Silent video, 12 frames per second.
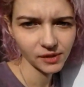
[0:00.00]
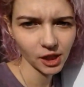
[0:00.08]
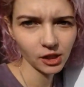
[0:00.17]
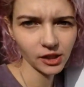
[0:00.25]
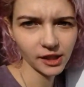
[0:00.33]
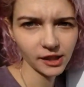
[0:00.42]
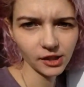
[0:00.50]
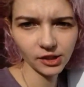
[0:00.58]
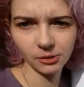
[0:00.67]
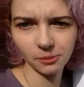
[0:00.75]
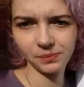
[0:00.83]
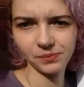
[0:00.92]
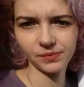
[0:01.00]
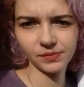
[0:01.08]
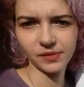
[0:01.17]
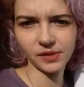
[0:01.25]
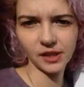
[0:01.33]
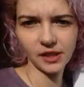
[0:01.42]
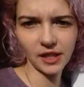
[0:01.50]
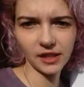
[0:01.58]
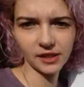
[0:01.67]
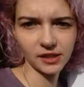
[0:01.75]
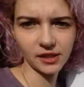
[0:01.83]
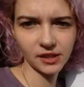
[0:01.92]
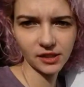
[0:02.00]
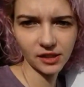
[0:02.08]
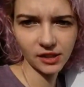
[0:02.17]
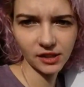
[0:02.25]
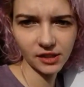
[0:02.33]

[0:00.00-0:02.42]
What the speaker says: All right, good. Yes.